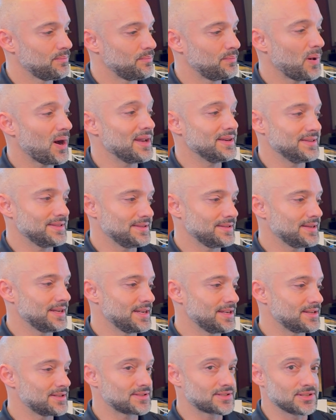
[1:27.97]
button
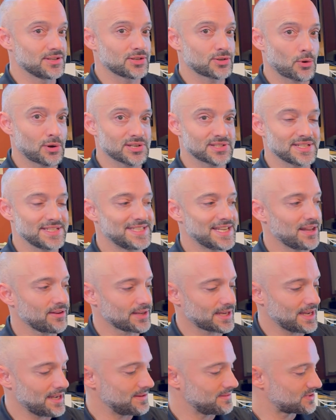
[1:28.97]
is notoriously
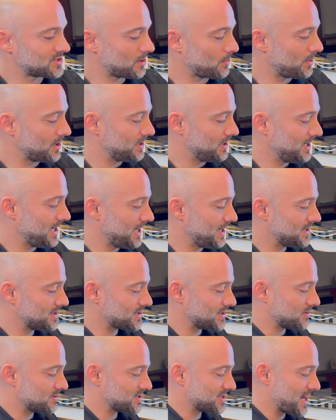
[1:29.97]
delicate. So what you need
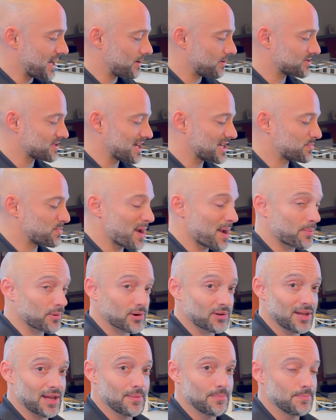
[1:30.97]
is a standard size
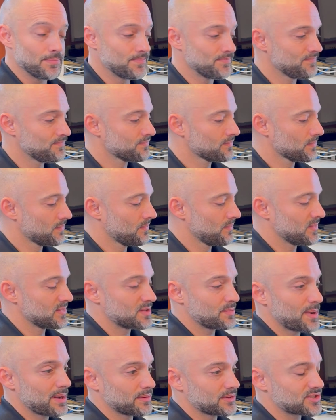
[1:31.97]
paper clip
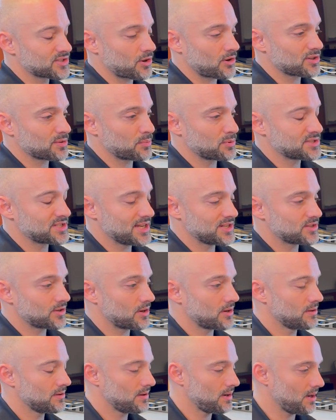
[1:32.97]
to be able to start the
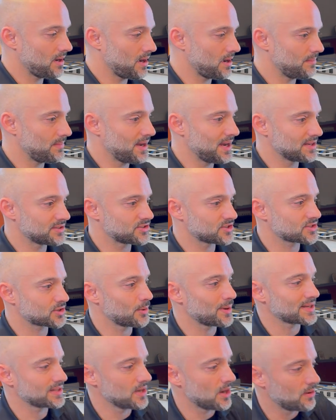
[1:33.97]
procedure. And just
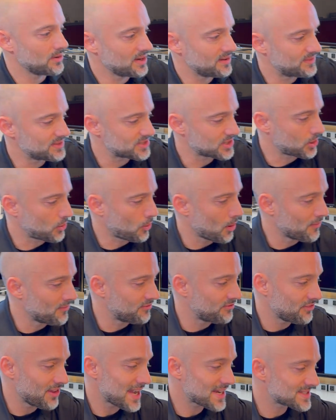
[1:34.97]
quick note, if it's a Chrome
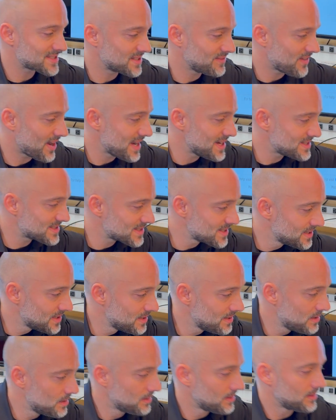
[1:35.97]
Flex device,
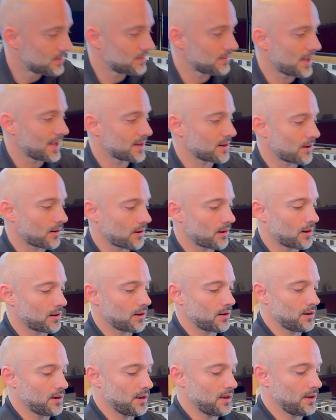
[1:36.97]
like
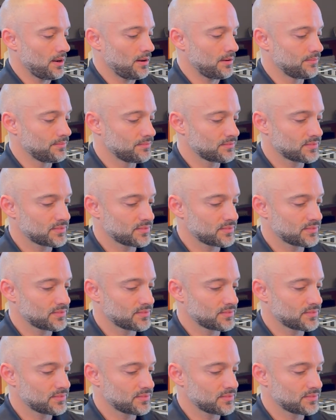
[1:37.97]
our